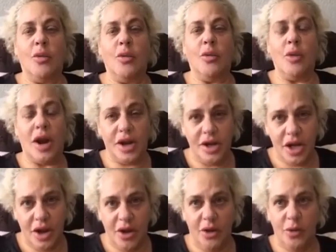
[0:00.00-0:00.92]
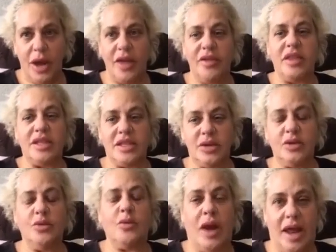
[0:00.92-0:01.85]
I want to know, and this
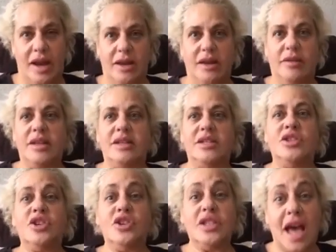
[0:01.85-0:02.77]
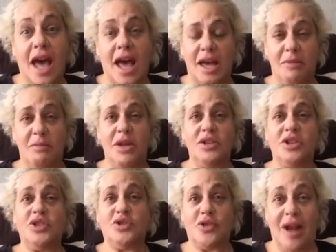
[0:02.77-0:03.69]
is when, this is your time
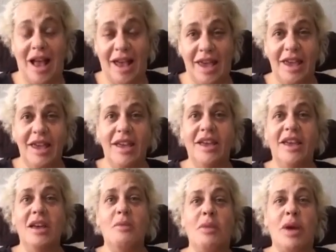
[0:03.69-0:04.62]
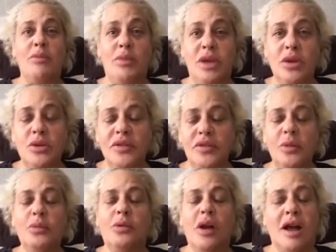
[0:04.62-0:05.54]
to try my
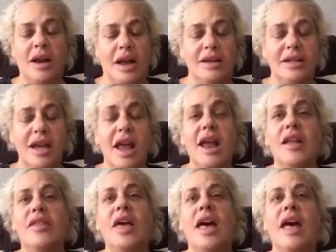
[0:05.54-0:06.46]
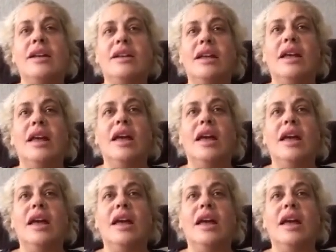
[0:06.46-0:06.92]
beautiful product that...